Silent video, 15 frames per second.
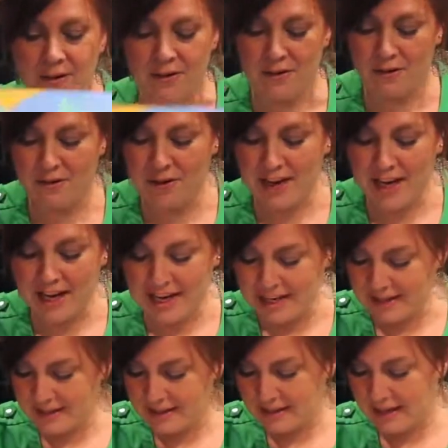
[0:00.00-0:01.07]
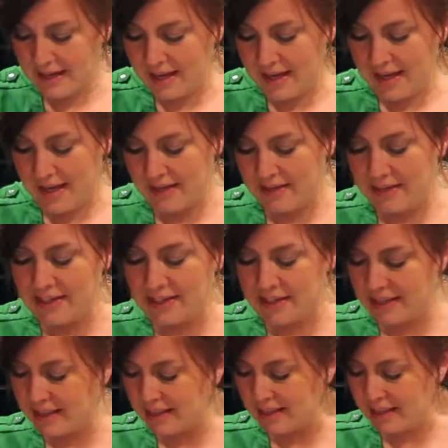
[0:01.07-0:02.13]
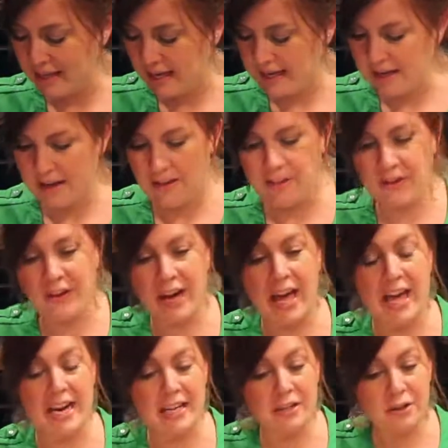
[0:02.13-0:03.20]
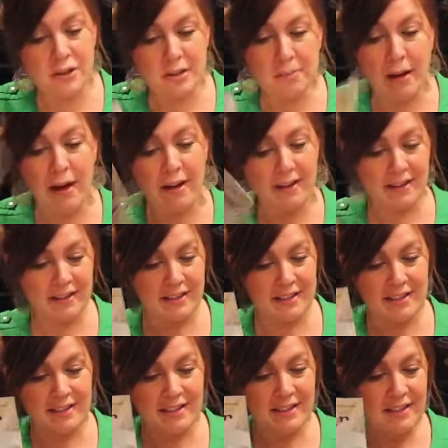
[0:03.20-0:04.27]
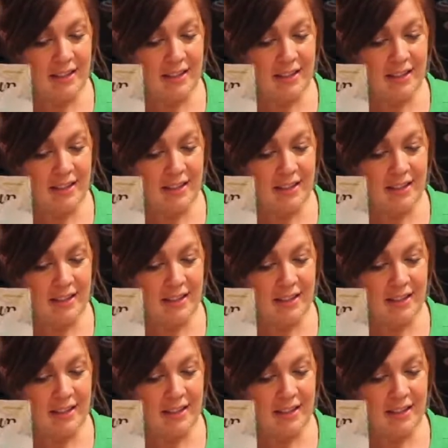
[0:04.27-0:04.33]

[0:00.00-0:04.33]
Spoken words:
all right, and this is another editor's box.